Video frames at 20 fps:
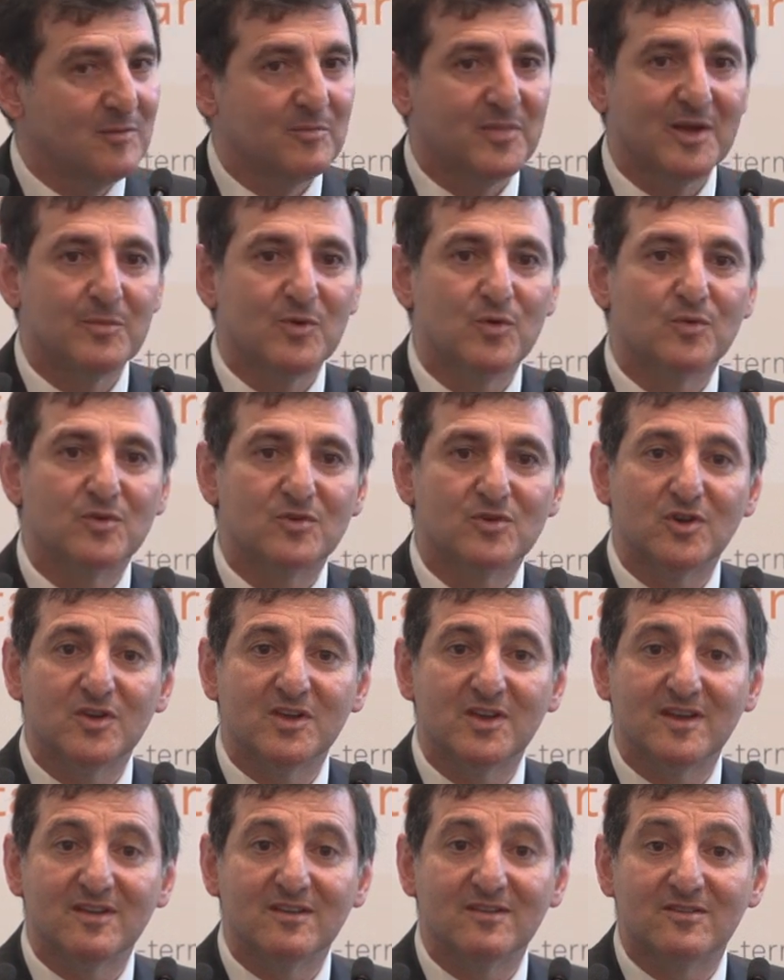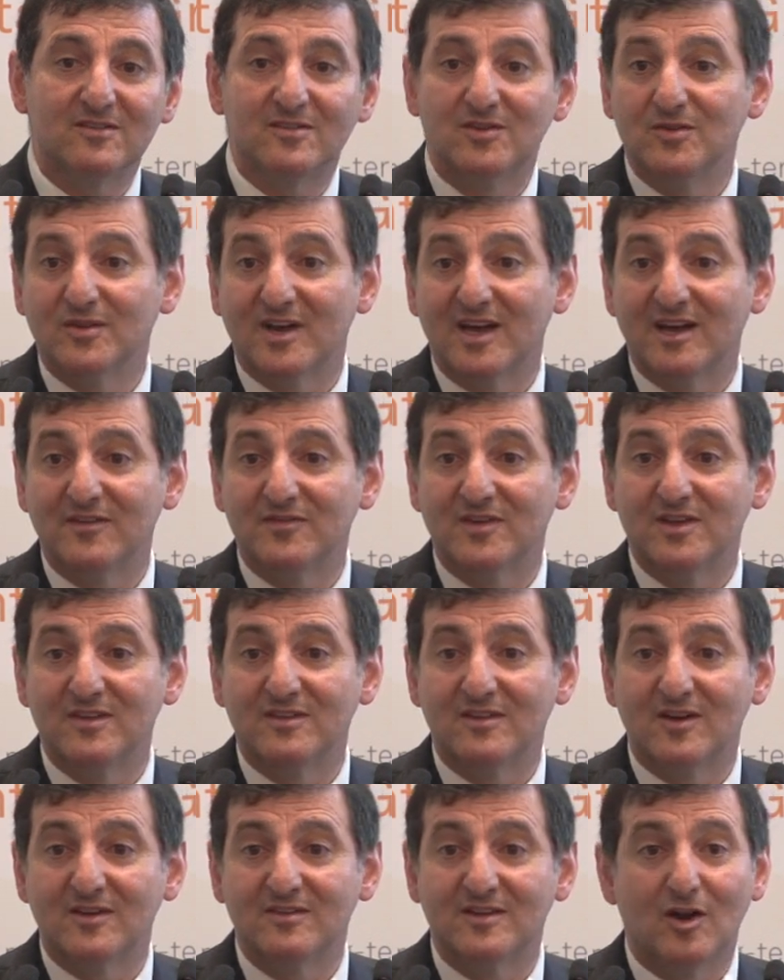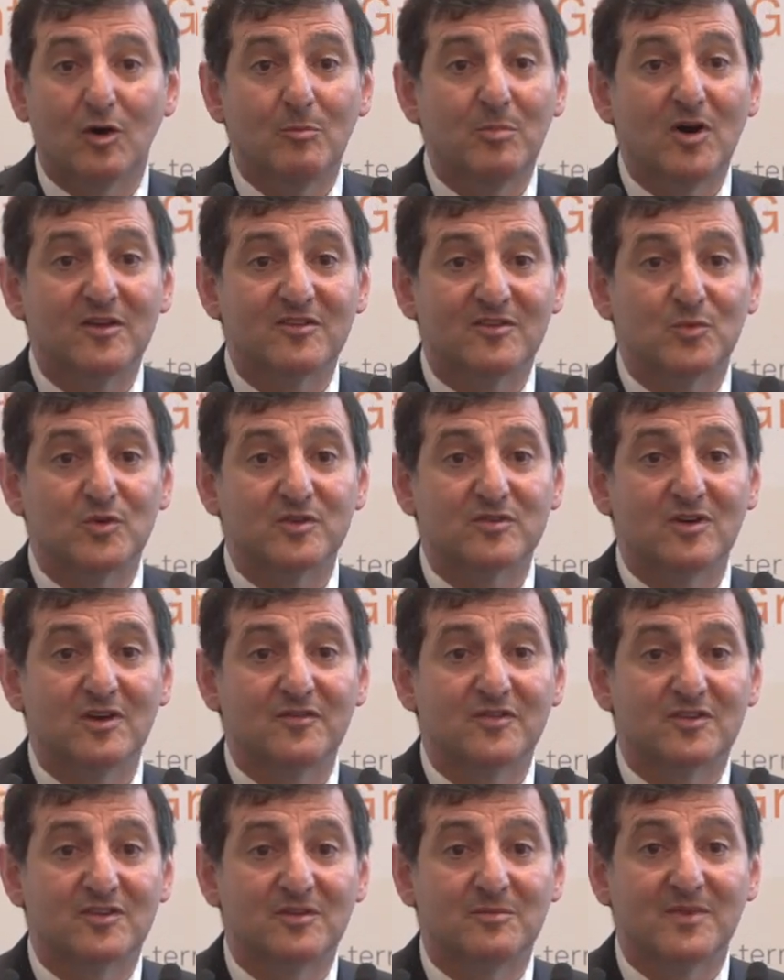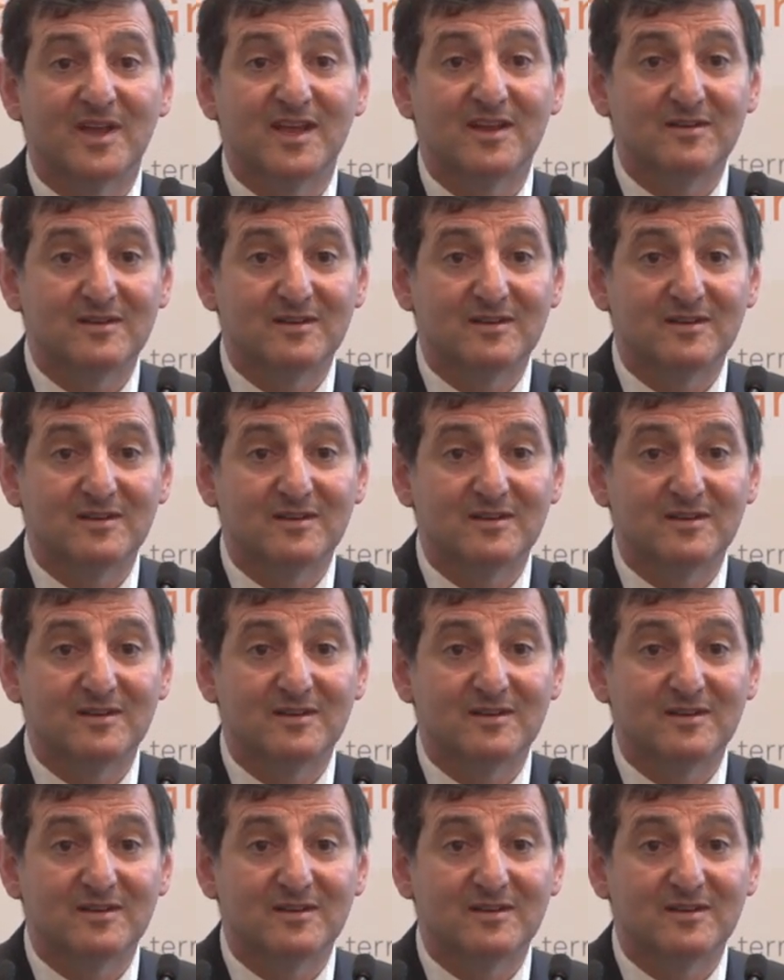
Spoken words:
People 2 years, 2.5 years ago said, I'll buy some Woodside for some